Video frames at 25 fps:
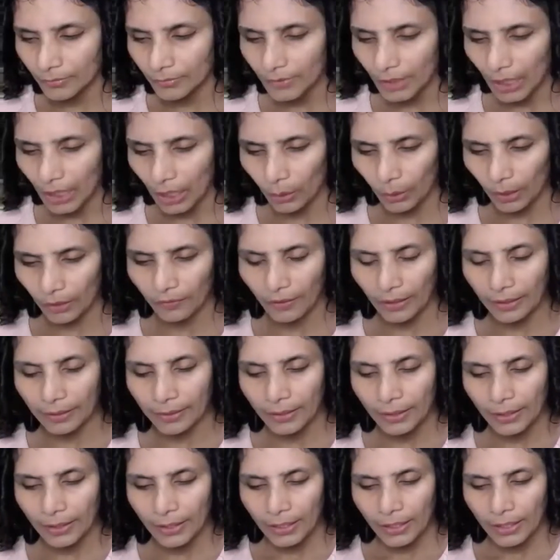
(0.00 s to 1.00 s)
Okay, fine.
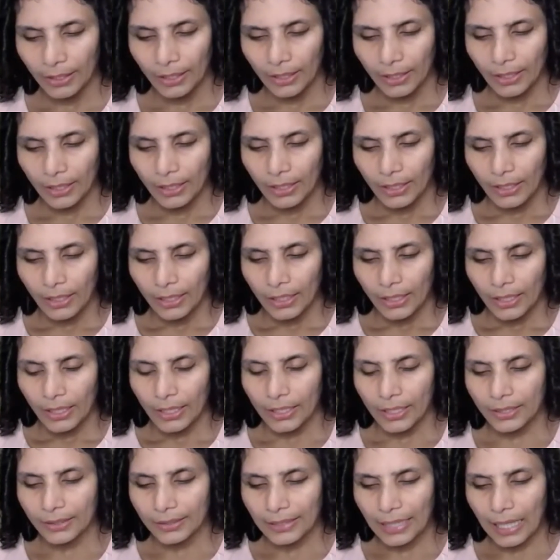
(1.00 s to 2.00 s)

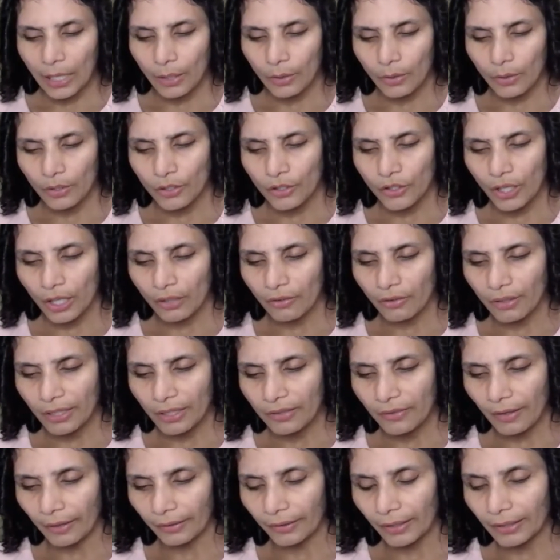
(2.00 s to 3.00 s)
It is now
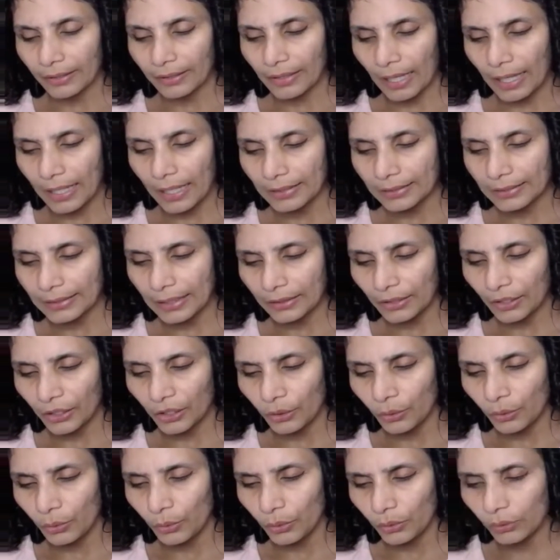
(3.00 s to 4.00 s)
generally recognized that the
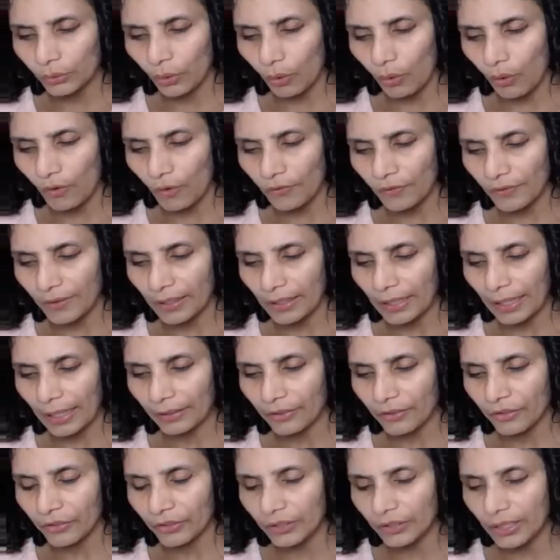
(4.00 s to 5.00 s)
use of
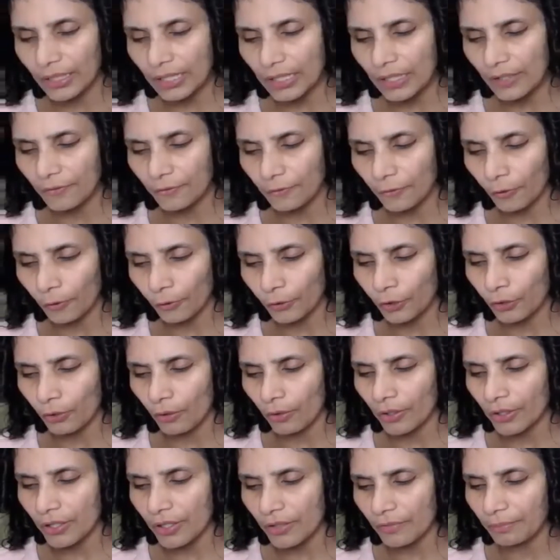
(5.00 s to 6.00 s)
electricity for
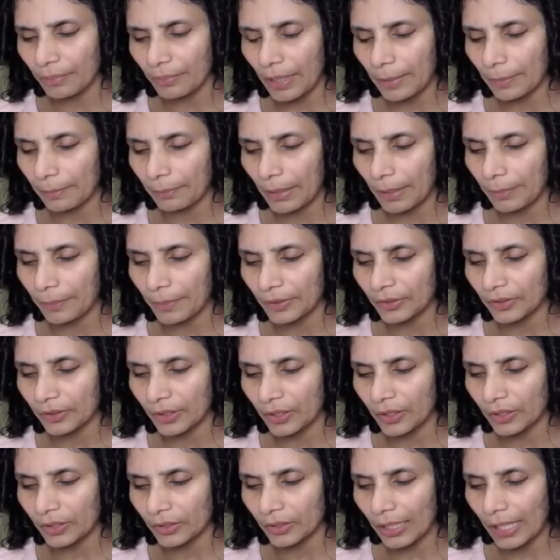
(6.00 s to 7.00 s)
curative
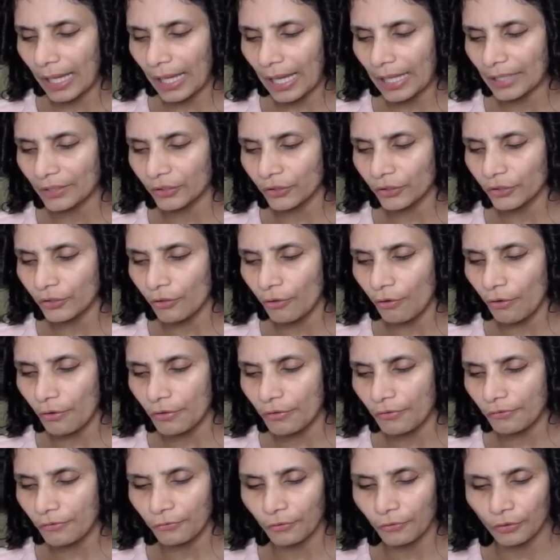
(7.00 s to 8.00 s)
purposes has not
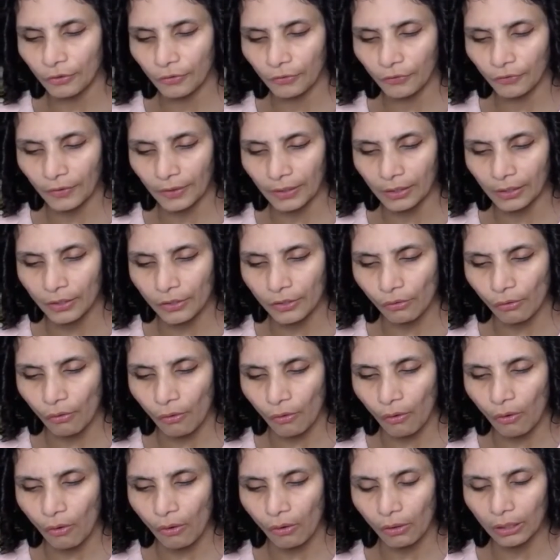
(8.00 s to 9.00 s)
fulfilled
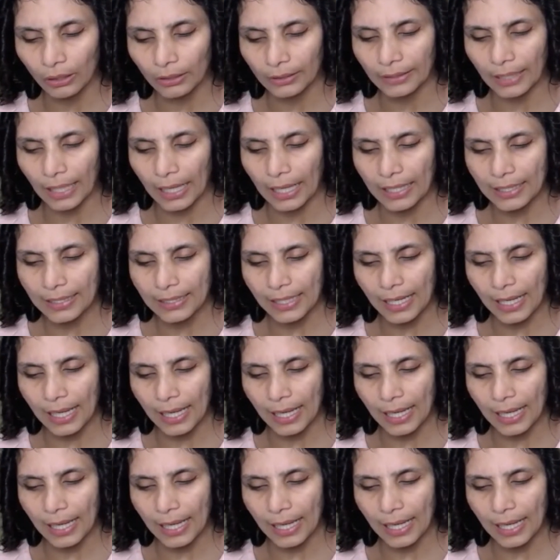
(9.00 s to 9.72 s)
all that